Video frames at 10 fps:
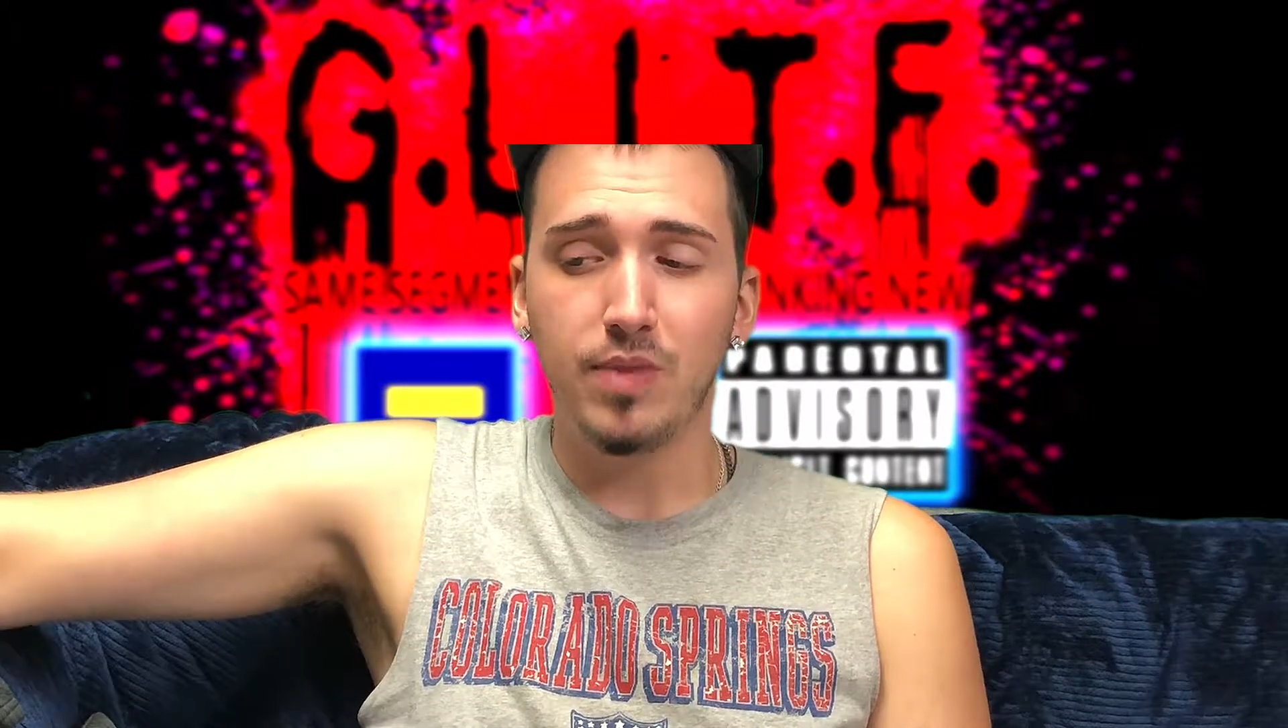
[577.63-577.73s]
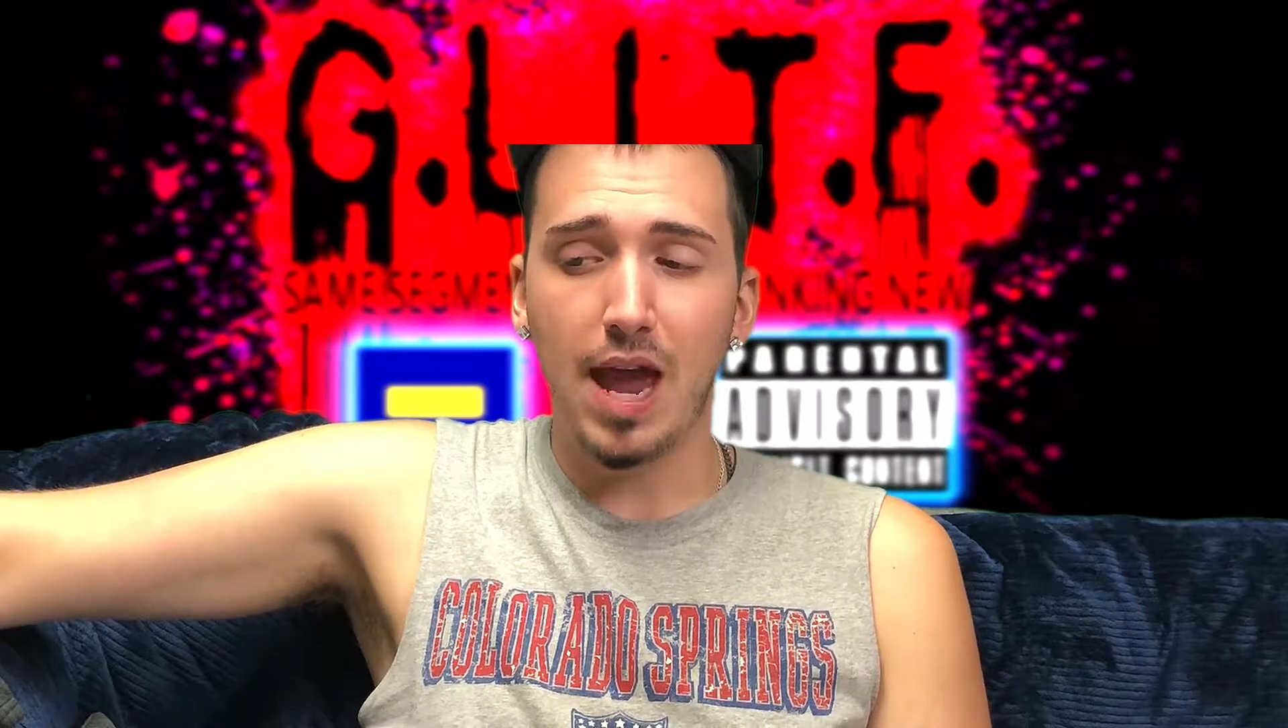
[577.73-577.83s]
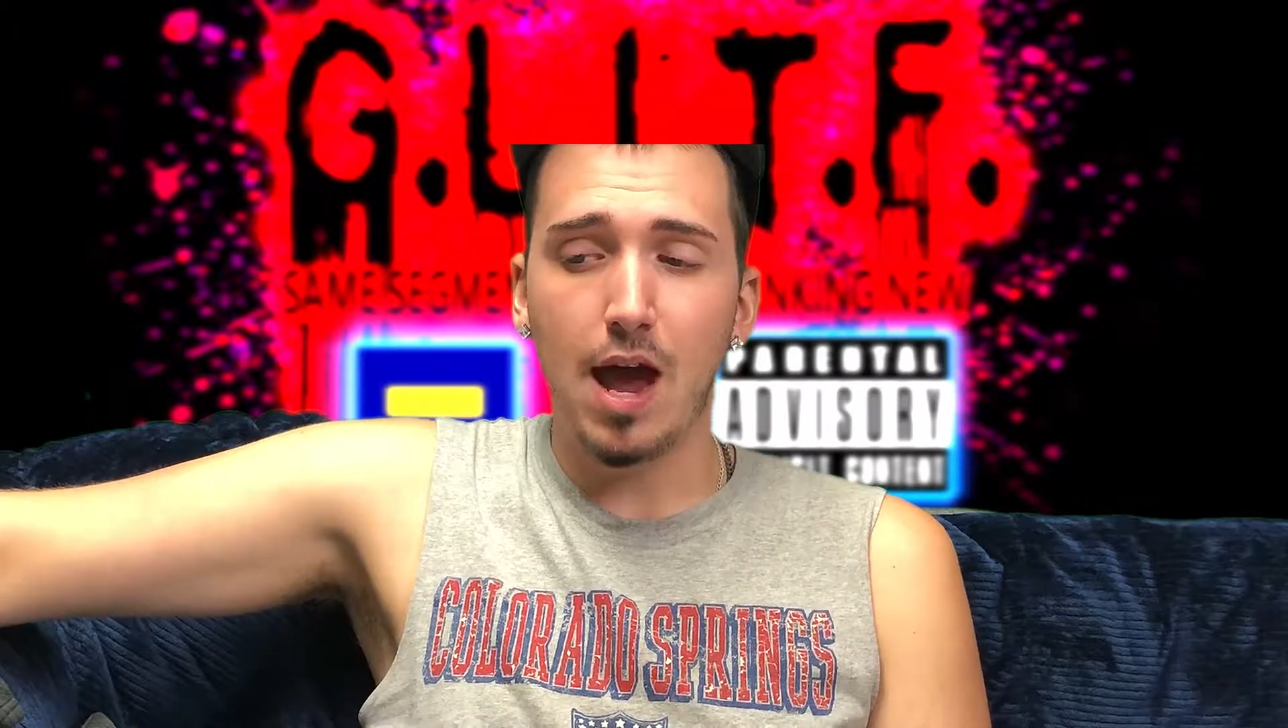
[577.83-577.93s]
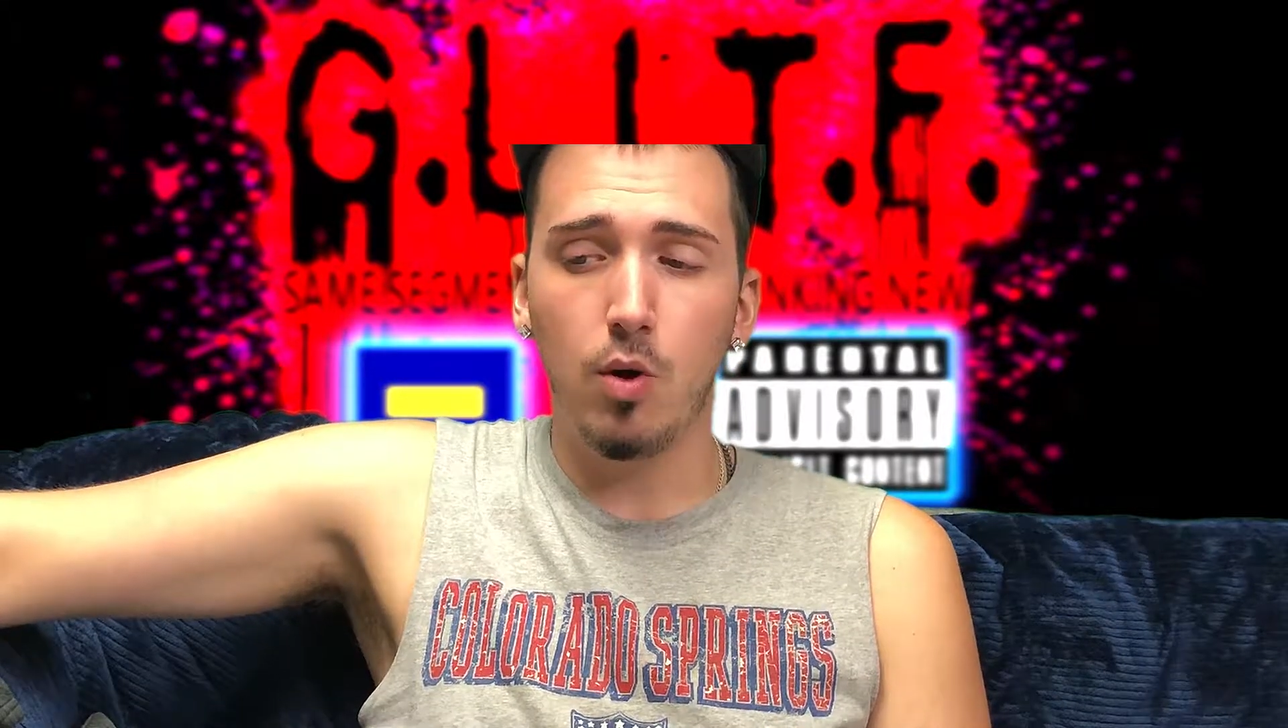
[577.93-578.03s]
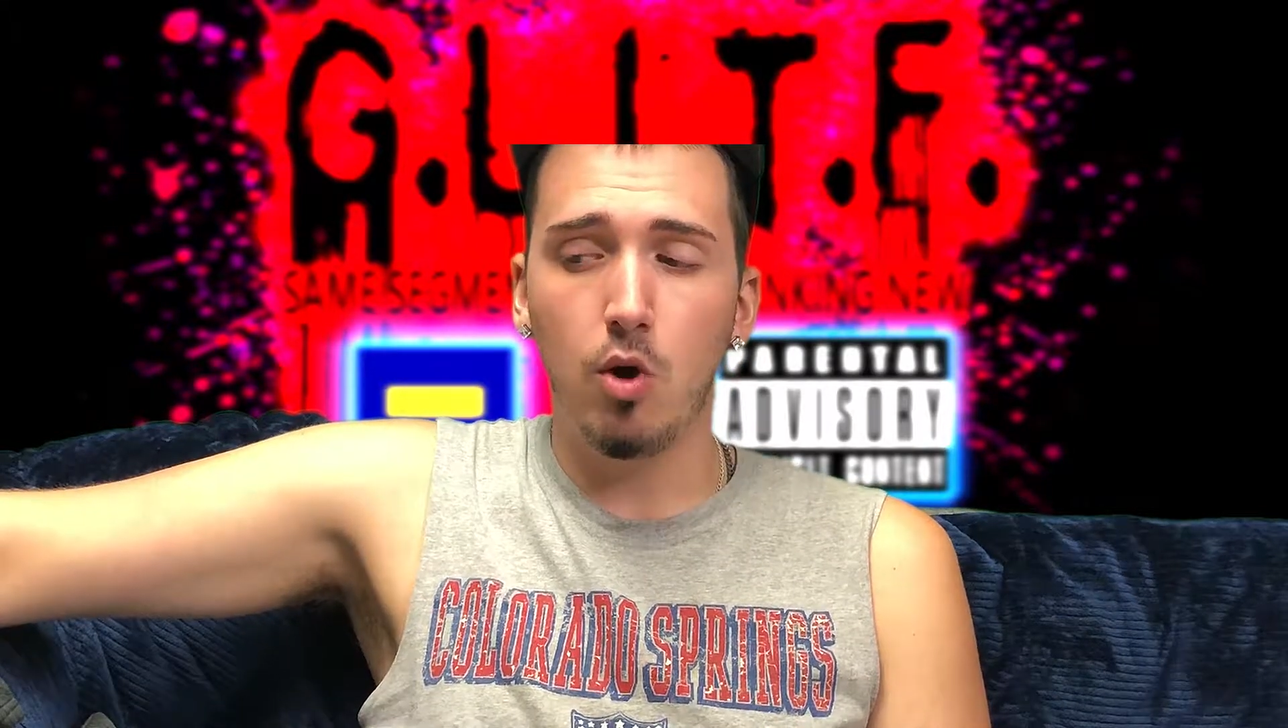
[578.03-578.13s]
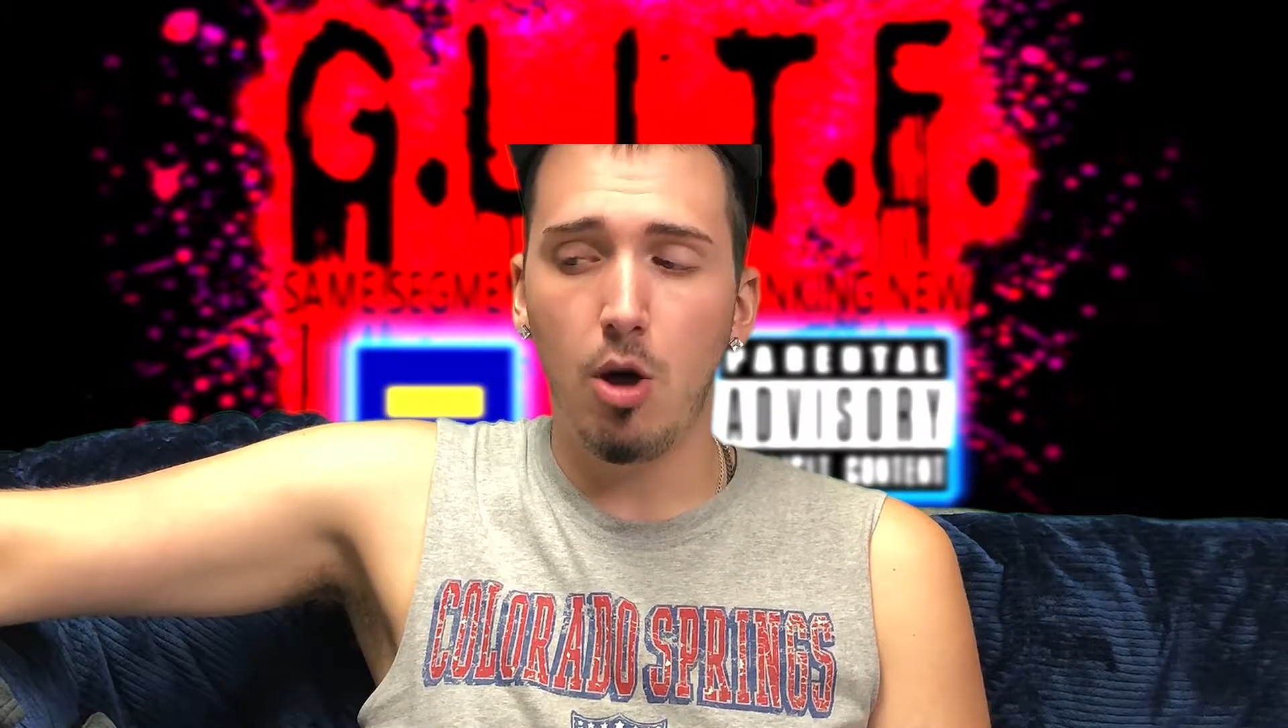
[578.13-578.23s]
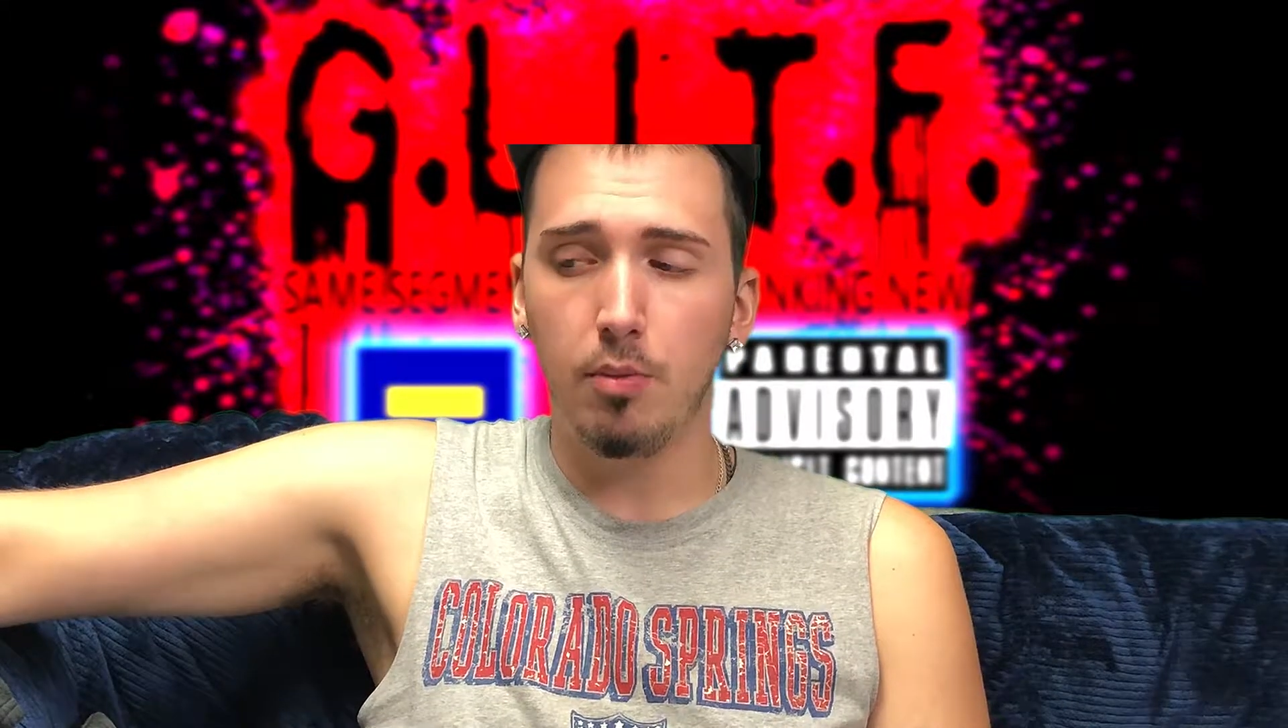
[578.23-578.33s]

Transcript: Now,